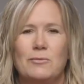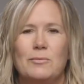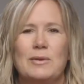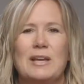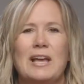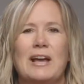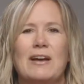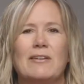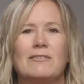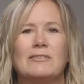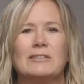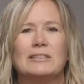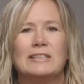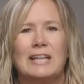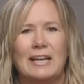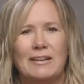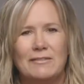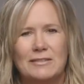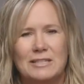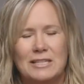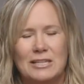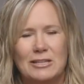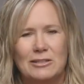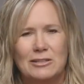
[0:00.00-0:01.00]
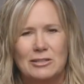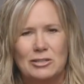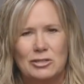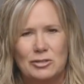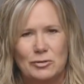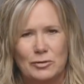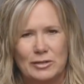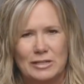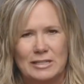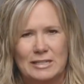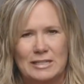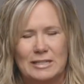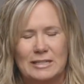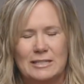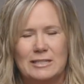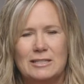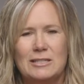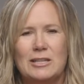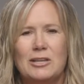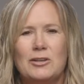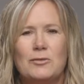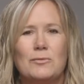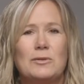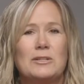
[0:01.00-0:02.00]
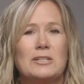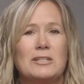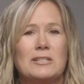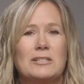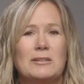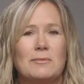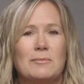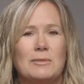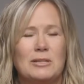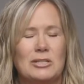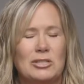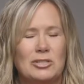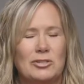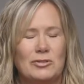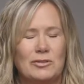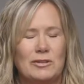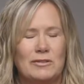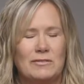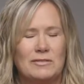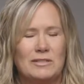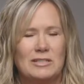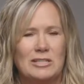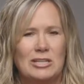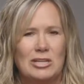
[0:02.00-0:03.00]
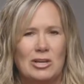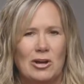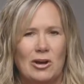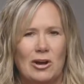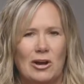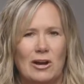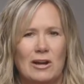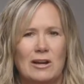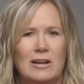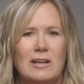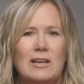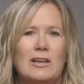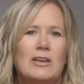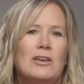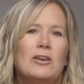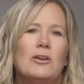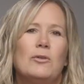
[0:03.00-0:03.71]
We have Life's Healing Choices, which is a ministry of CR.